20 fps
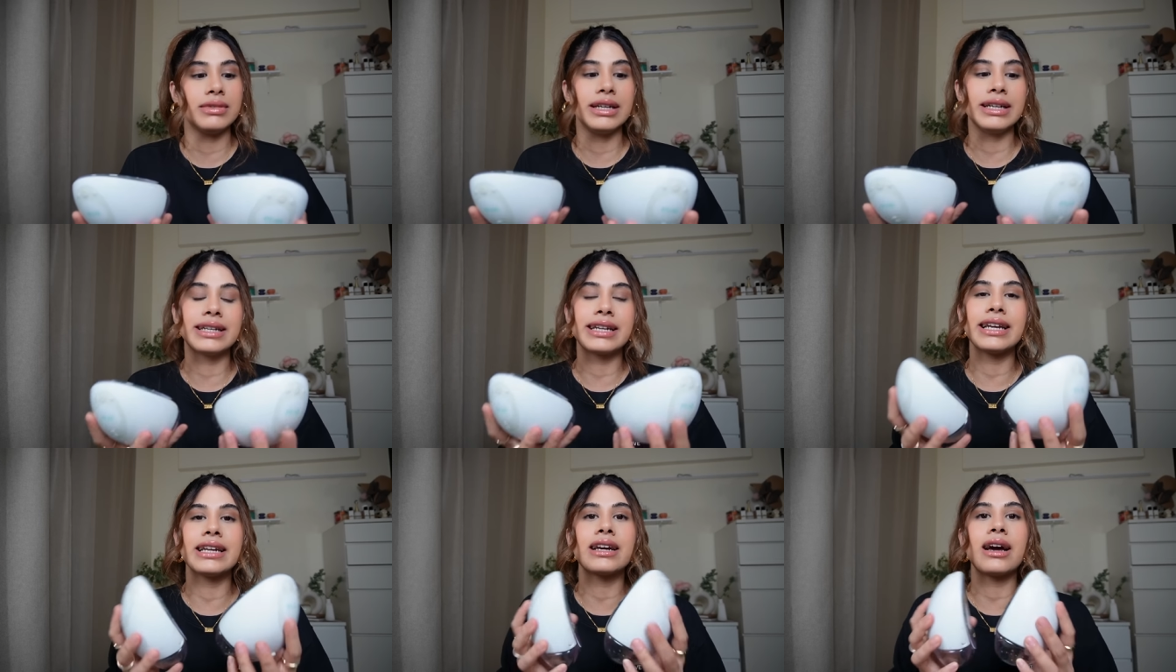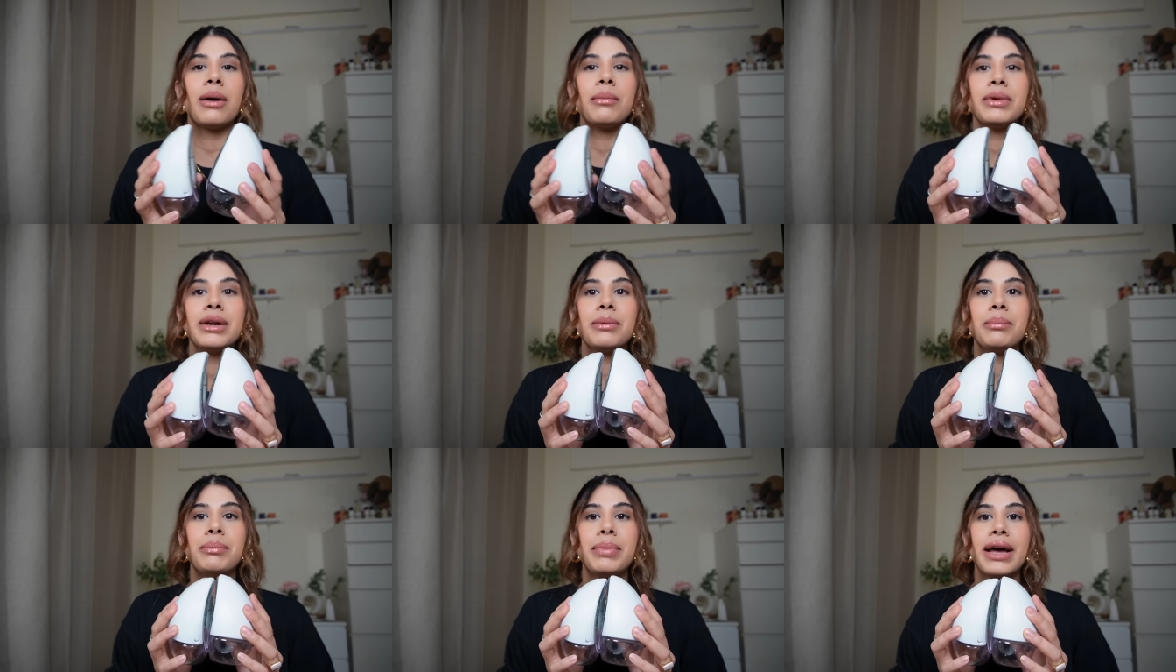it can come
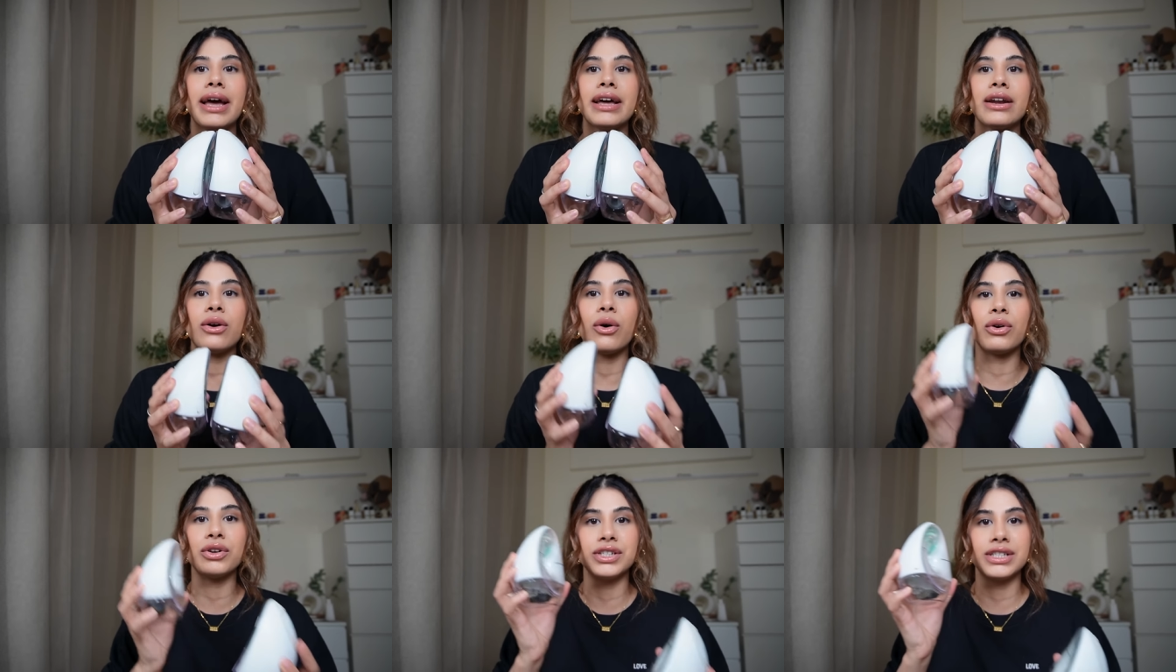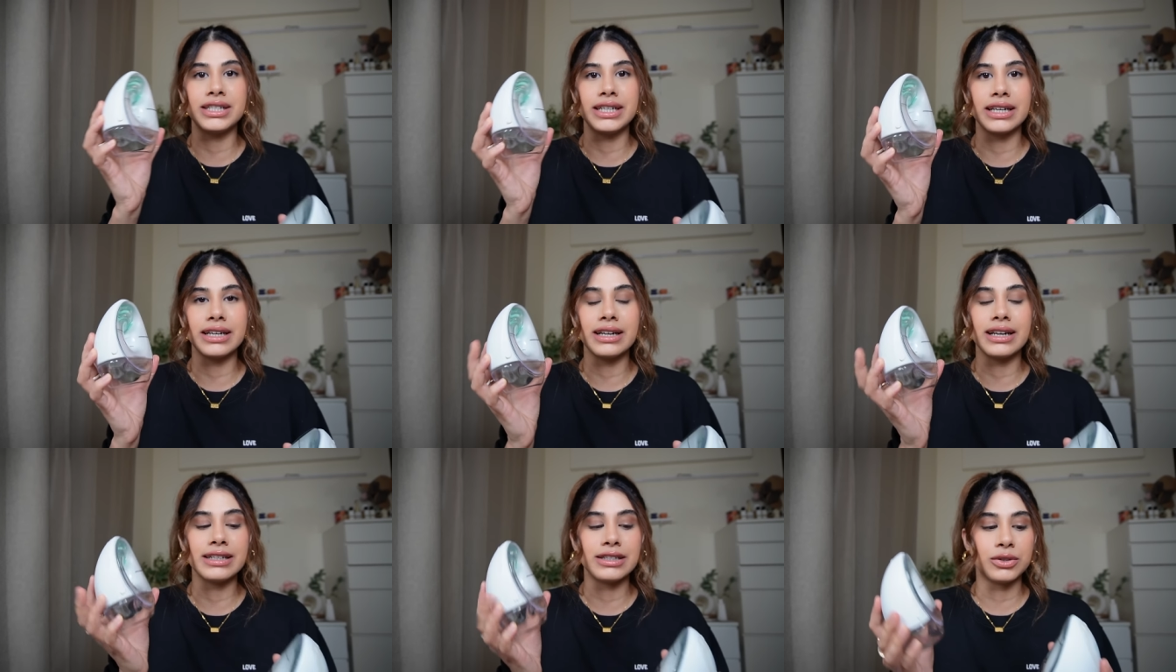in a pair or
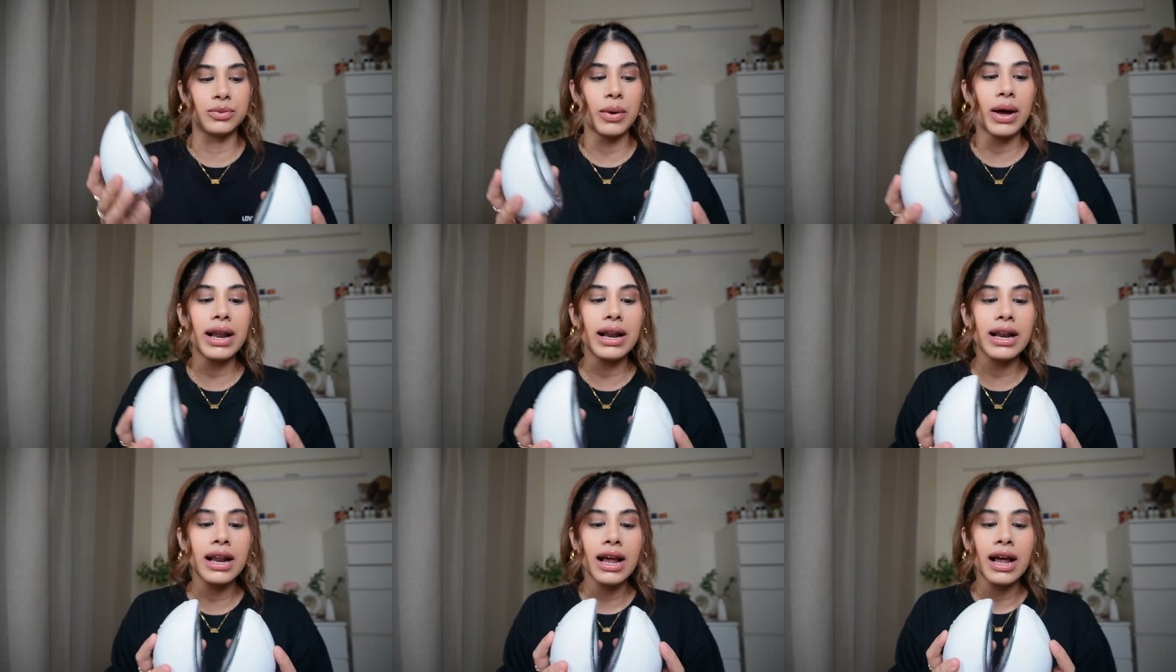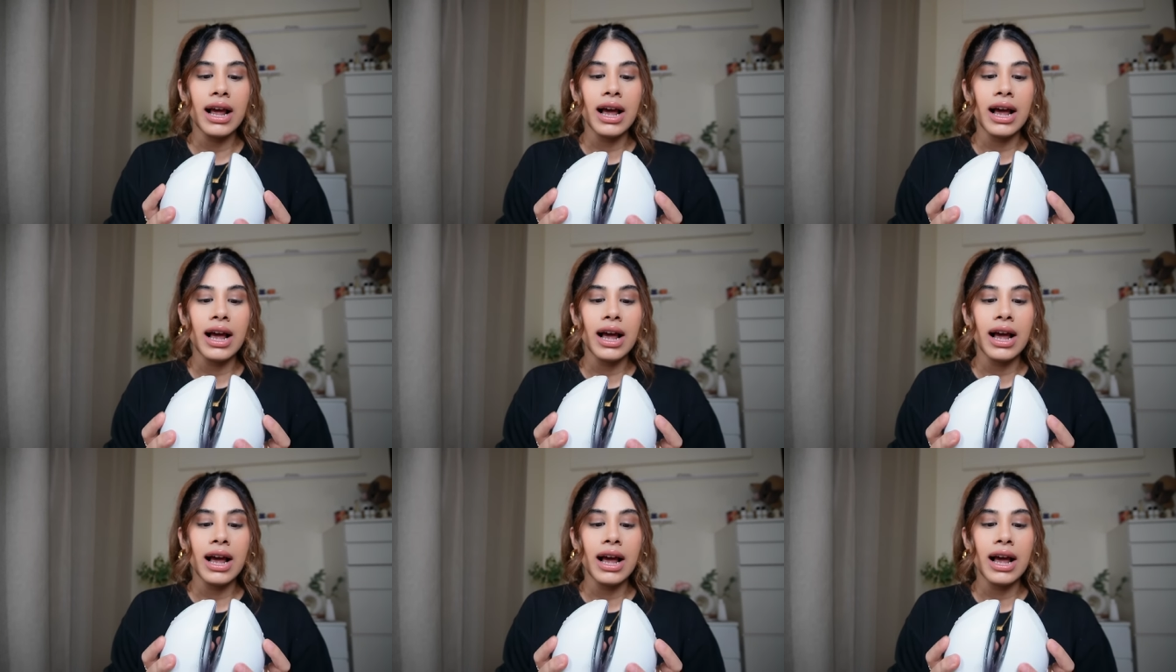single as well